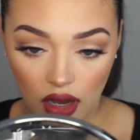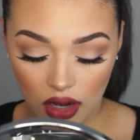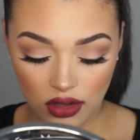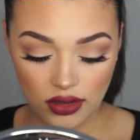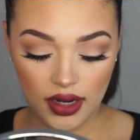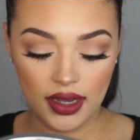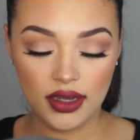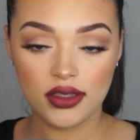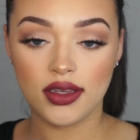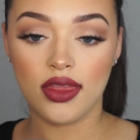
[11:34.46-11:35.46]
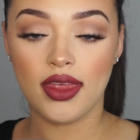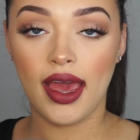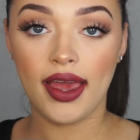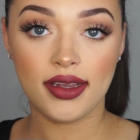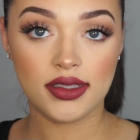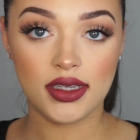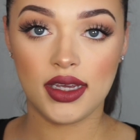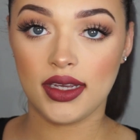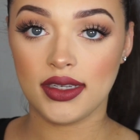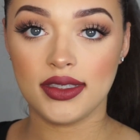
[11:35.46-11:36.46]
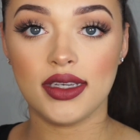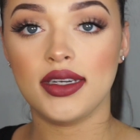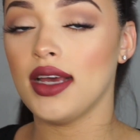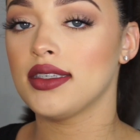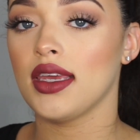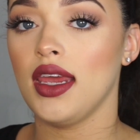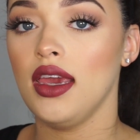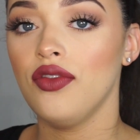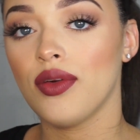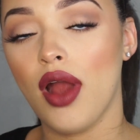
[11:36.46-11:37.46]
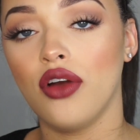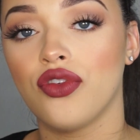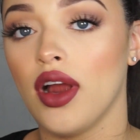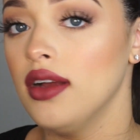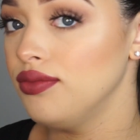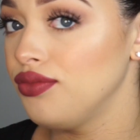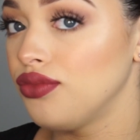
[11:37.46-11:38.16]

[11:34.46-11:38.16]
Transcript: Alright, so that is Tuscany from Ofra.